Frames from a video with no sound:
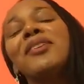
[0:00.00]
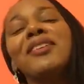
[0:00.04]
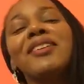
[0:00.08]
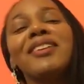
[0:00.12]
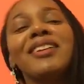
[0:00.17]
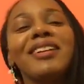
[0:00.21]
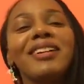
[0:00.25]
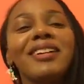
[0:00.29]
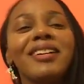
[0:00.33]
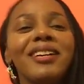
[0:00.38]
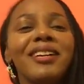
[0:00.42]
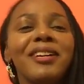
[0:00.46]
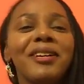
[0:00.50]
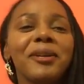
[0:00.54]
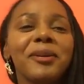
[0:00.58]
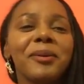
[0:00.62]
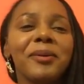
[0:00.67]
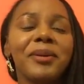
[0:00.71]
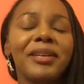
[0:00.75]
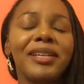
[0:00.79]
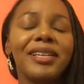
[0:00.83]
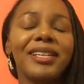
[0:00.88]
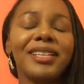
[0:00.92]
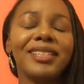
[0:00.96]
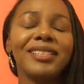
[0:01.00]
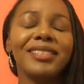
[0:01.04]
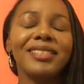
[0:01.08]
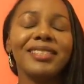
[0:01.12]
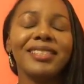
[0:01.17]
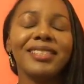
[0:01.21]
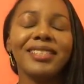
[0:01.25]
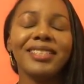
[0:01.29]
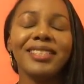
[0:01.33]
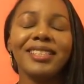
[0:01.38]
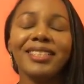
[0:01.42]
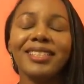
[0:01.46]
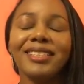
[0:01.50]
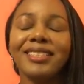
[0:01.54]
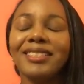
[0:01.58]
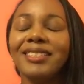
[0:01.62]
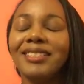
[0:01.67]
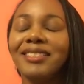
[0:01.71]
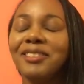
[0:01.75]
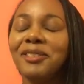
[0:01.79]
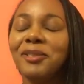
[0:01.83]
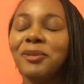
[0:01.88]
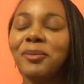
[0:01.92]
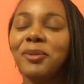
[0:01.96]
Algonquian.
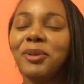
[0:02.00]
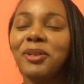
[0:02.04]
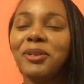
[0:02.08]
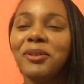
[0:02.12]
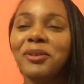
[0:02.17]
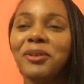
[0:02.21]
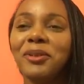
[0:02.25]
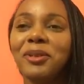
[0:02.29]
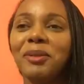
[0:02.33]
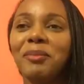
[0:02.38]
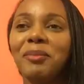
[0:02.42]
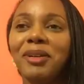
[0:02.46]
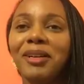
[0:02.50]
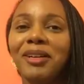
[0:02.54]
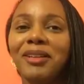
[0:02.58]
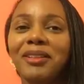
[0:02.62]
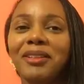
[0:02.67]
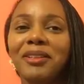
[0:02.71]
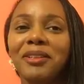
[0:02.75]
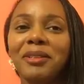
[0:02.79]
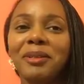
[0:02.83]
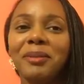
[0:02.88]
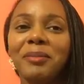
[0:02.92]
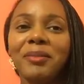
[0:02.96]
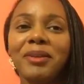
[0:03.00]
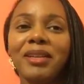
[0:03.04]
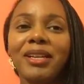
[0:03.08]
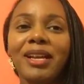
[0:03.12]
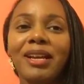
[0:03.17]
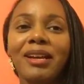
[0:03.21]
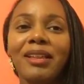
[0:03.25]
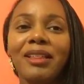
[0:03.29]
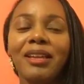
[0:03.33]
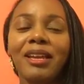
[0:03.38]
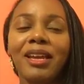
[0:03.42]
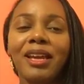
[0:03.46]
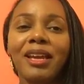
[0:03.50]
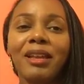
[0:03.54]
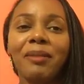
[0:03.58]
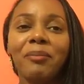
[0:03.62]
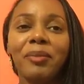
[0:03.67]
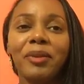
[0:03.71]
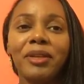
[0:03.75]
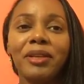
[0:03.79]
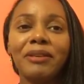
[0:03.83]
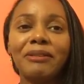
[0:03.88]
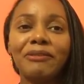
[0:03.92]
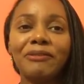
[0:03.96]
She just went on about them and how they had
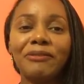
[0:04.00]
beef,